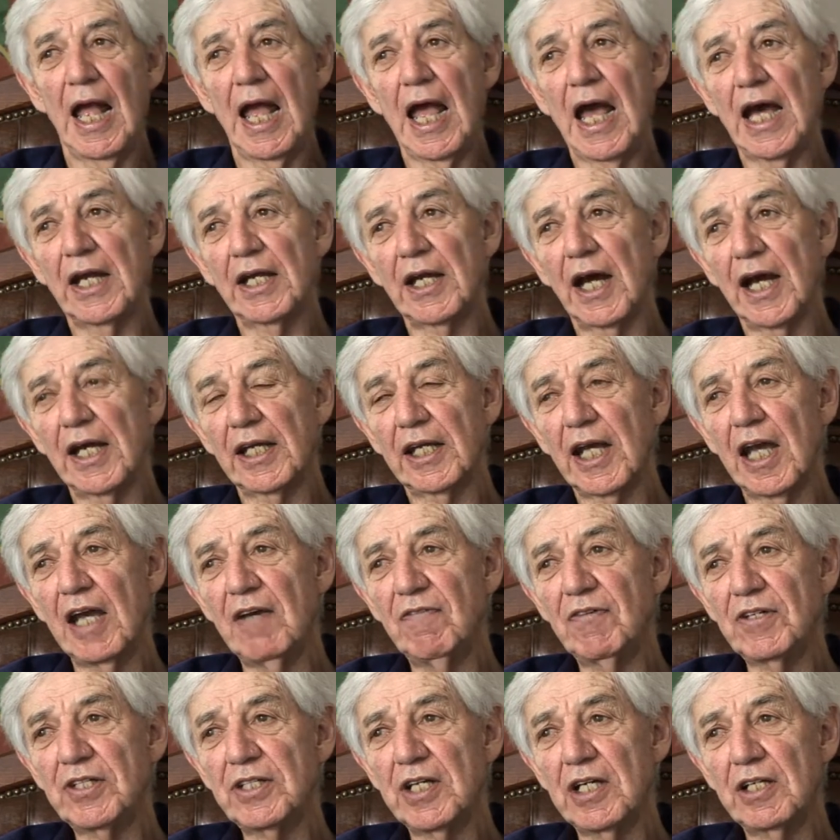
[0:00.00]
And I
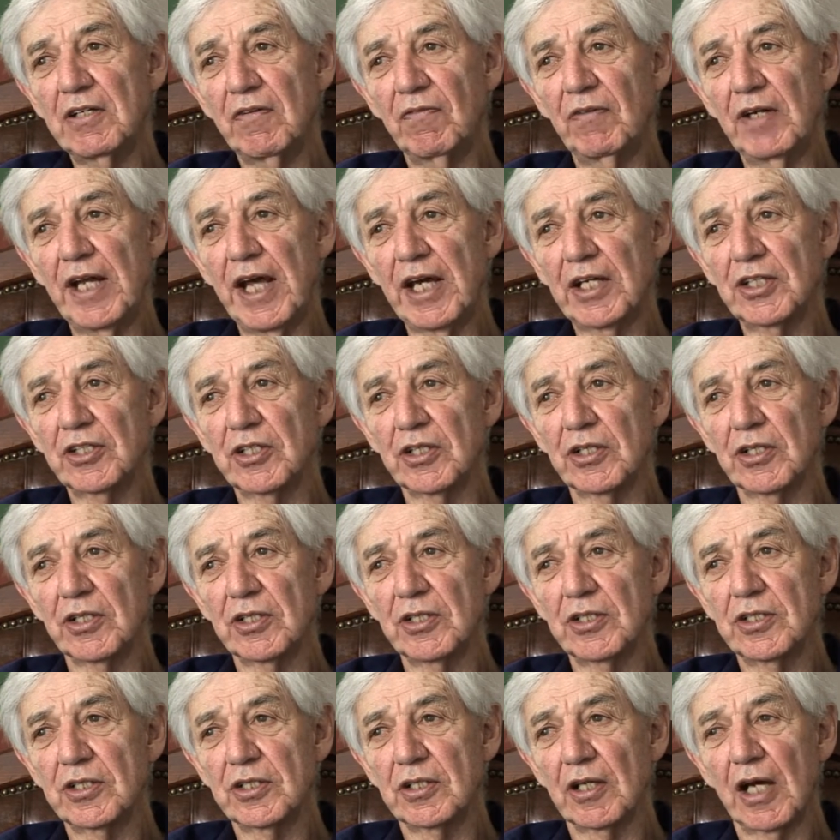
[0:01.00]
gave a set of
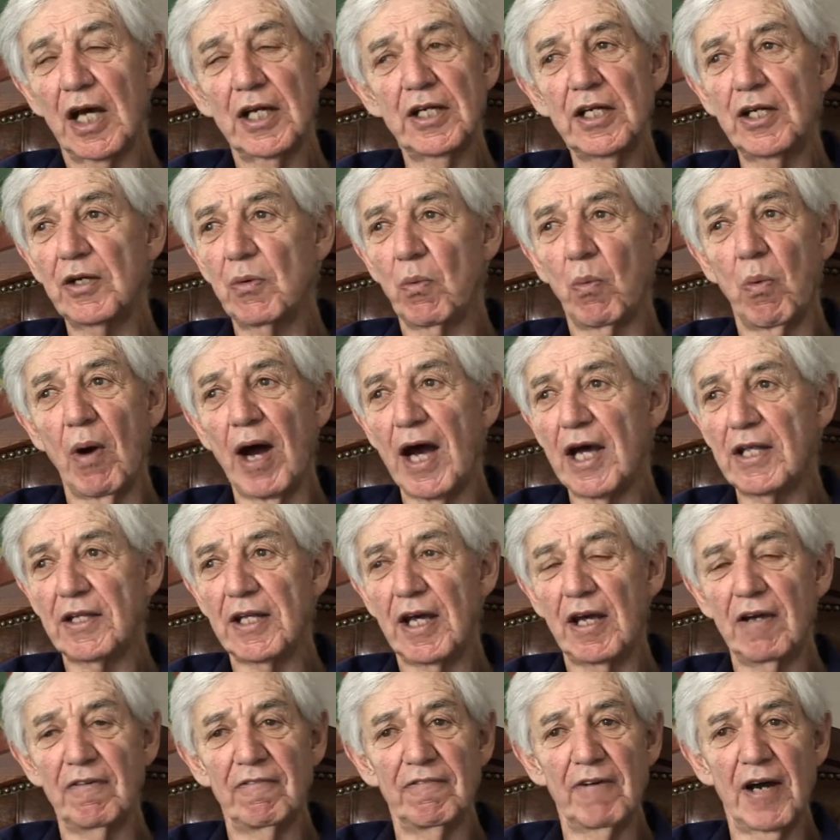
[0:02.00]
lectures, I don't know why
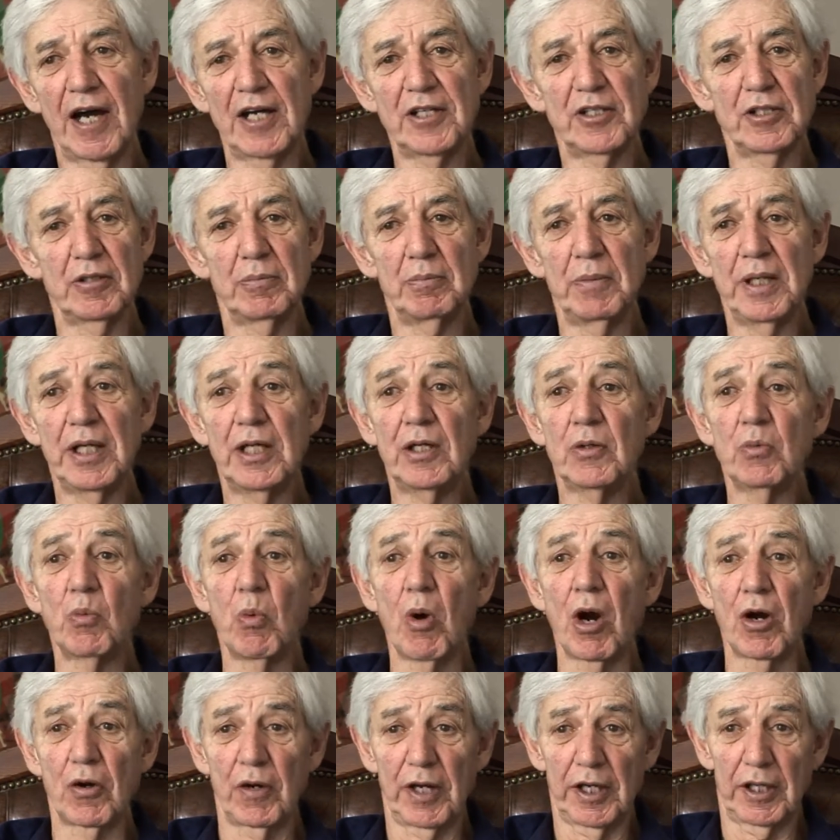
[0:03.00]
they invited me, in
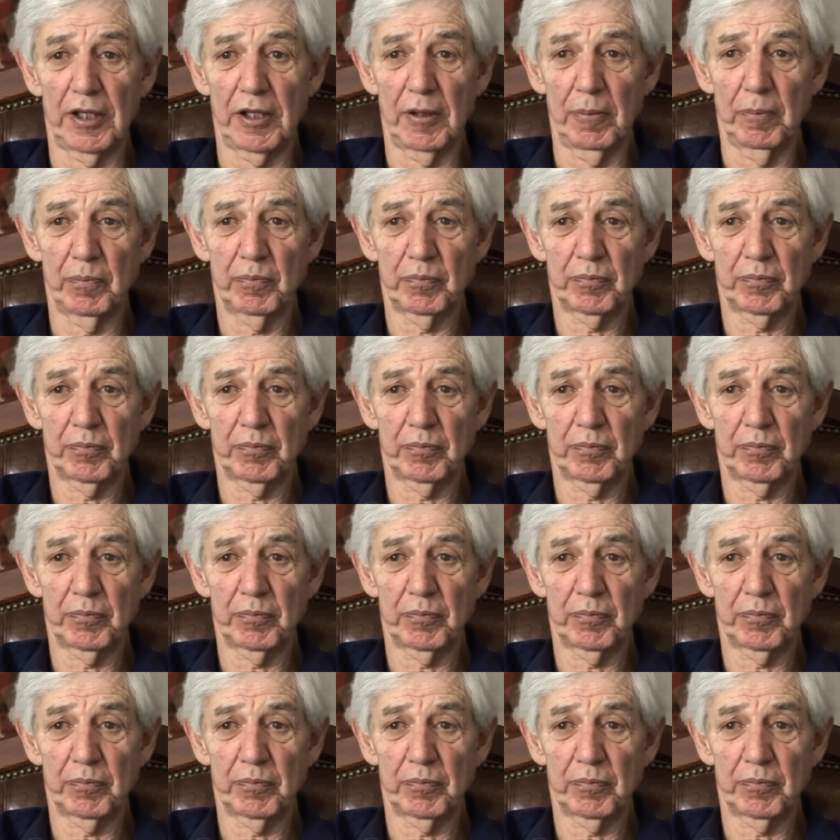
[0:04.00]
Warwick.